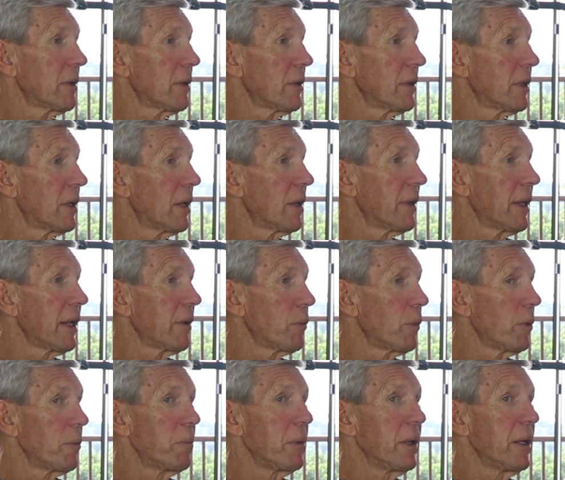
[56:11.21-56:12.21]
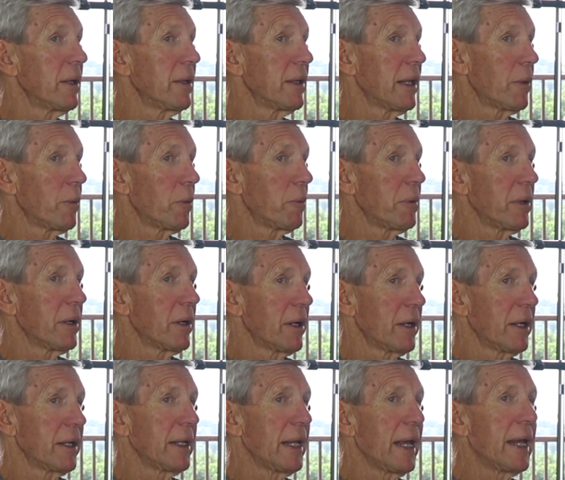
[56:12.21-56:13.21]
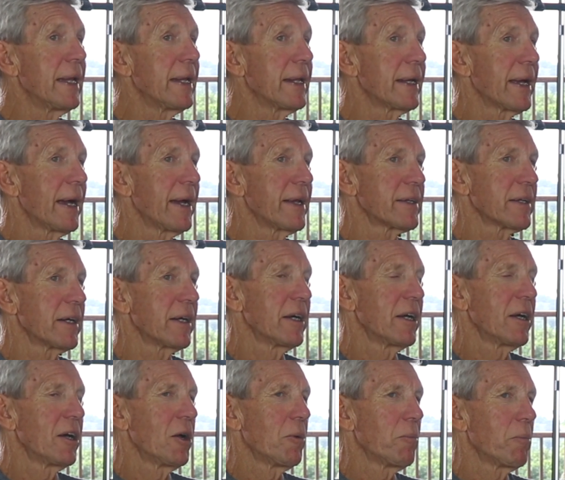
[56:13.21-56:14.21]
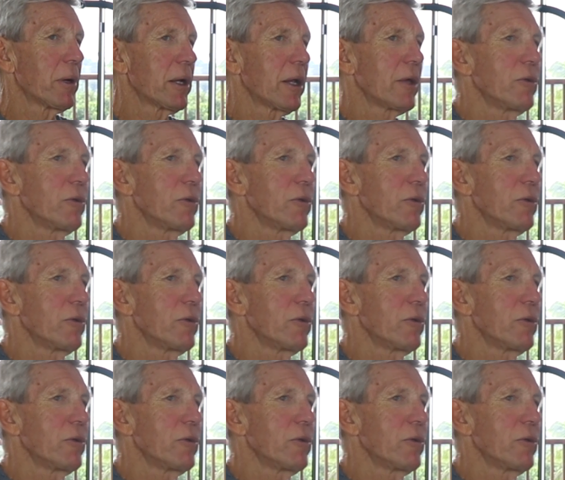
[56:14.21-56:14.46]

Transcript: That would be an indicator. But I